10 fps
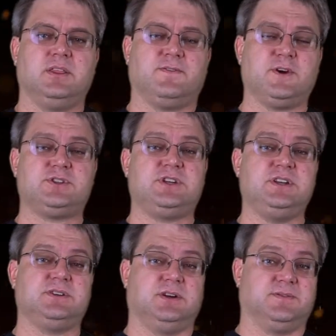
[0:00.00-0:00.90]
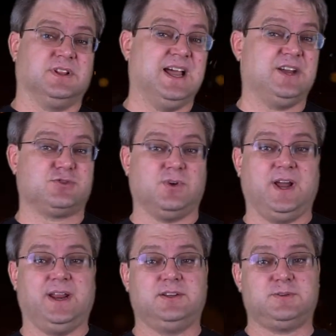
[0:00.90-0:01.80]
The first season of The Last
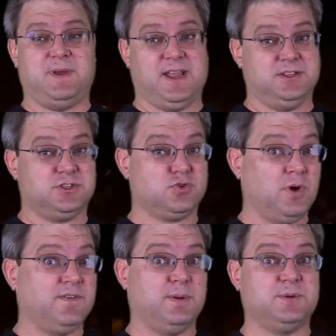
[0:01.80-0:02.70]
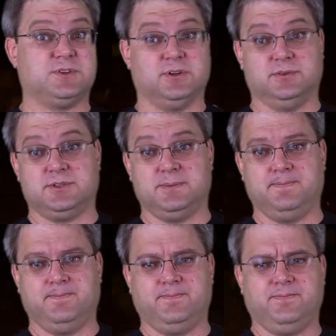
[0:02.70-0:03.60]
Rite spans 12 episodes.
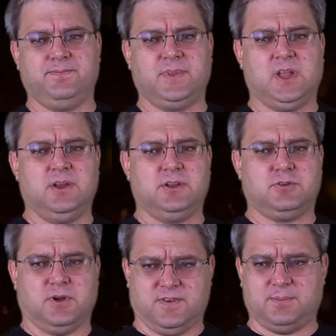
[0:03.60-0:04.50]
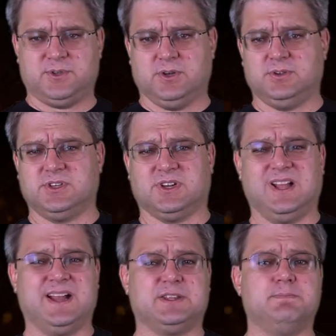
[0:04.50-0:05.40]
12 episodes is a
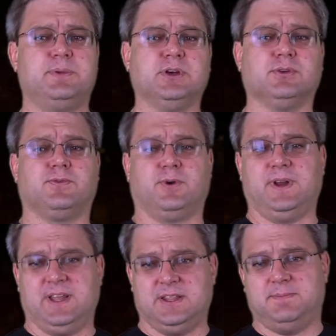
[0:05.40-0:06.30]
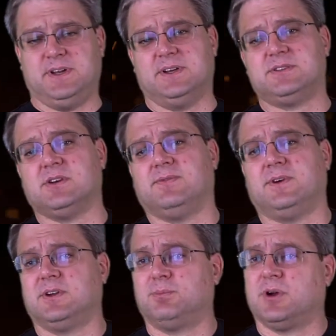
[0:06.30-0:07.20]
lot to build for an independent
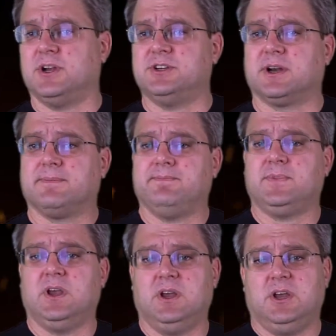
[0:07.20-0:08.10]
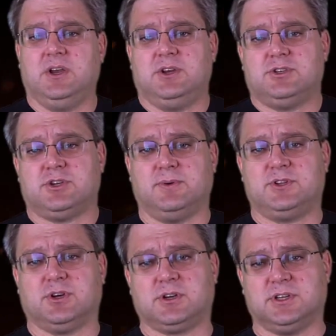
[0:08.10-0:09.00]
self-funded project. So we
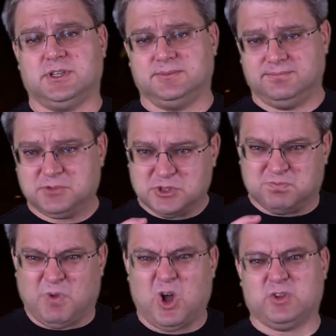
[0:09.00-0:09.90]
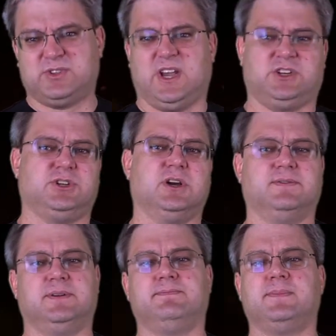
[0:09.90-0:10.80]
took a small section
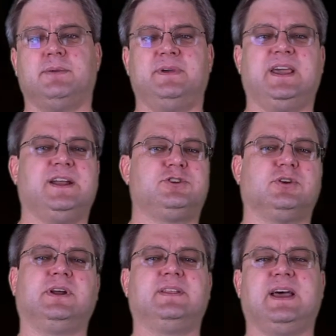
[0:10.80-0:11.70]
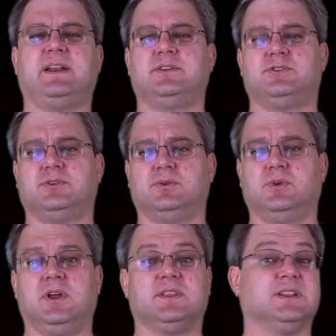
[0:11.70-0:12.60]
of it and began turning that into
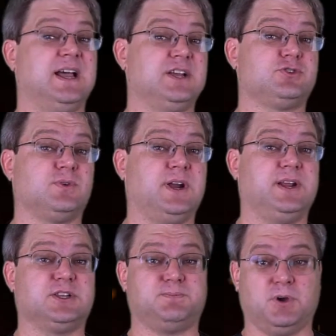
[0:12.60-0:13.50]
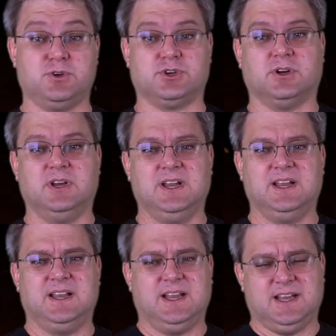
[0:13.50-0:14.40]
The Last Rite Exposure
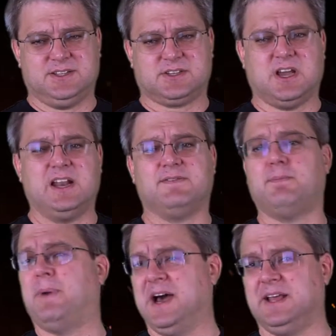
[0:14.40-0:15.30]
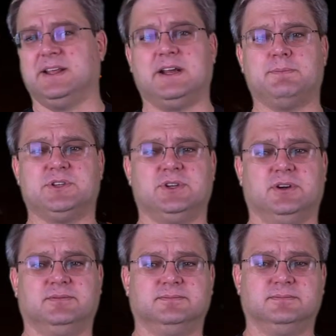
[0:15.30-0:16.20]
as kind of a pilot
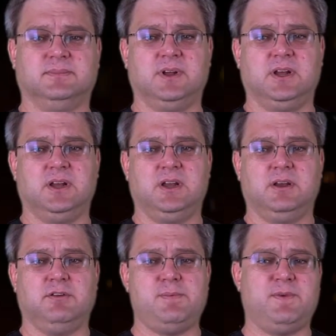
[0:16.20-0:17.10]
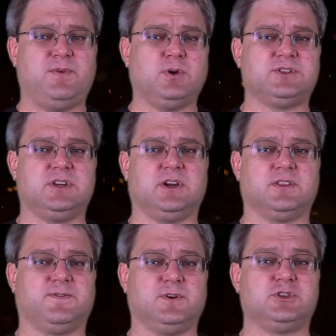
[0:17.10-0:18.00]
episode. We've been focusing on
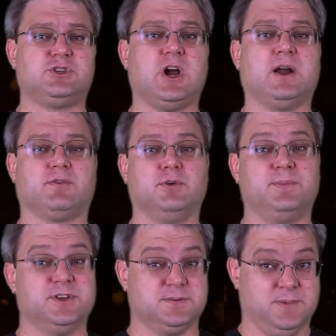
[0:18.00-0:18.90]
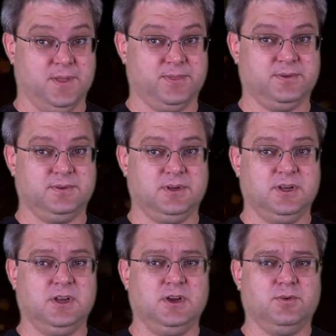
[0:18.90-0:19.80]
the first shot group this month,
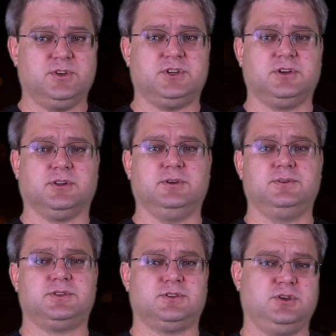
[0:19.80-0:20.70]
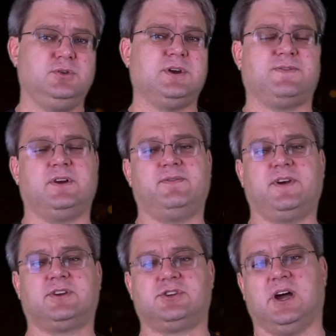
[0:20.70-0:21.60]
which includes 2 different
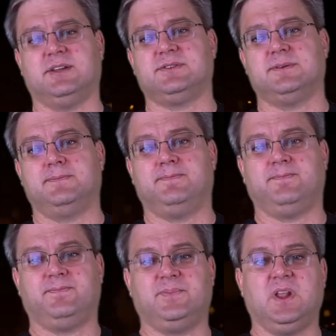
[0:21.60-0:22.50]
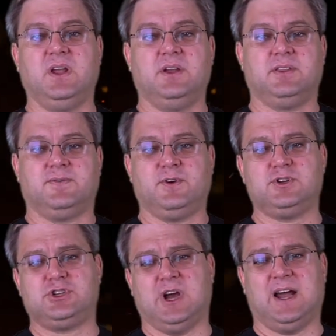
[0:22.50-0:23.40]
effect shots. The
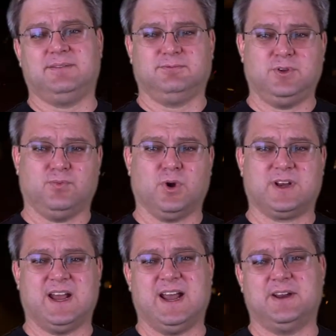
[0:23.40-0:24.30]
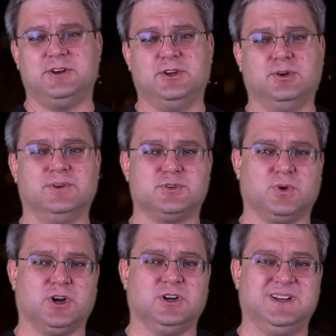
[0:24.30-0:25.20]
first shot we've worked out how to do is
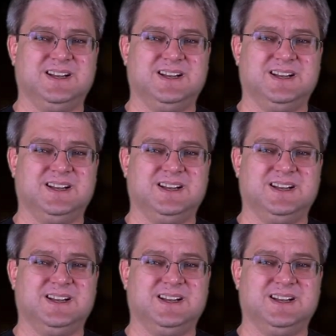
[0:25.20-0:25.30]
where